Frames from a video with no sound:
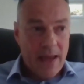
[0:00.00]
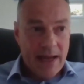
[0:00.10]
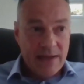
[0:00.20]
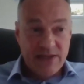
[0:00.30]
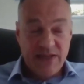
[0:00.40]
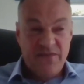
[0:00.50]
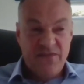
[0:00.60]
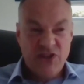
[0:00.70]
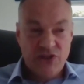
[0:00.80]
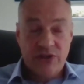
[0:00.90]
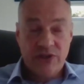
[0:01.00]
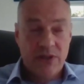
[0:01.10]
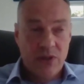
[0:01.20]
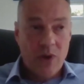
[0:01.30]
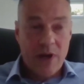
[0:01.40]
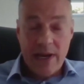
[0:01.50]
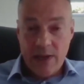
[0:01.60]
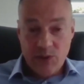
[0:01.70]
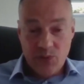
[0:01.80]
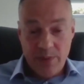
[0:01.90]
and as efficient way
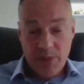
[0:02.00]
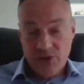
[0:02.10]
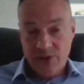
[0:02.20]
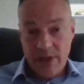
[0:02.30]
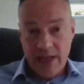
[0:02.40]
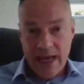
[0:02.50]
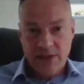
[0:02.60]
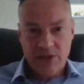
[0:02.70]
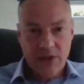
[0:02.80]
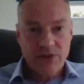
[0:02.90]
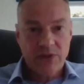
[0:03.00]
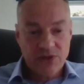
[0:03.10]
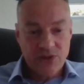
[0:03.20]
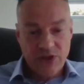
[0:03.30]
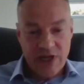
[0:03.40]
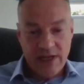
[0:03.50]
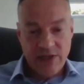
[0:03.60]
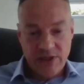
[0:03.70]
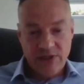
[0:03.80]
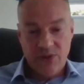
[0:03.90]
as we possibly can. So those are the sort of
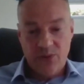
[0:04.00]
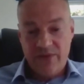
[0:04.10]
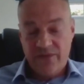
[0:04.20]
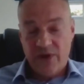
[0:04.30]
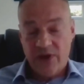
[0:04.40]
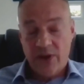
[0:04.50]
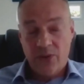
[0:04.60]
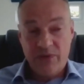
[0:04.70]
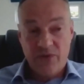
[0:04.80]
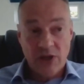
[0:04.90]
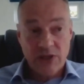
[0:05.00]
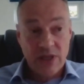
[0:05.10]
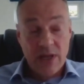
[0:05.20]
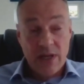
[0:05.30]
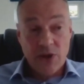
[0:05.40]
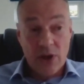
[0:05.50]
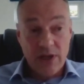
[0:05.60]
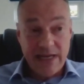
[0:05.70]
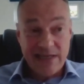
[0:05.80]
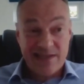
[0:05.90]
challenges that we've got, not
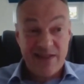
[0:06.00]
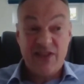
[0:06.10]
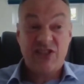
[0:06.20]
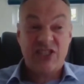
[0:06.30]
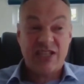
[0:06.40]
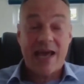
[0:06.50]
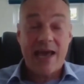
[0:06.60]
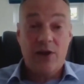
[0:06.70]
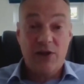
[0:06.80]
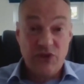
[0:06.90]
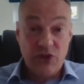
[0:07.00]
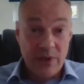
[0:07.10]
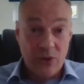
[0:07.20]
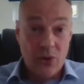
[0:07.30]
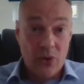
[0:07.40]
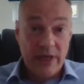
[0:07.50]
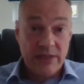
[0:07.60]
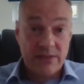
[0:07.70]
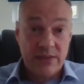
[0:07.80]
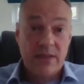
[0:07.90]
least the scale of doing all
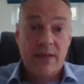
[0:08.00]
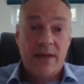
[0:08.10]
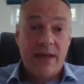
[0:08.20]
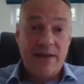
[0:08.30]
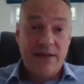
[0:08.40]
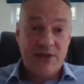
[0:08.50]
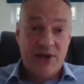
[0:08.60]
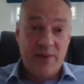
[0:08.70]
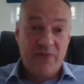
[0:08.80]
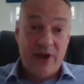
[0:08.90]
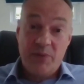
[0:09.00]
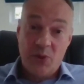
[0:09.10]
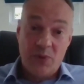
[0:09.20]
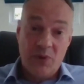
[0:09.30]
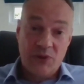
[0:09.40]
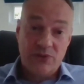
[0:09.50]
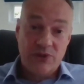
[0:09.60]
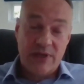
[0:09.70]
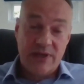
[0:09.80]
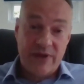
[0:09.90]
this in the time frame that we want to
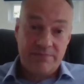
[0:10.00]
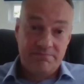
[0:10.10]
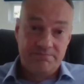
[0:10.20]
achieve it.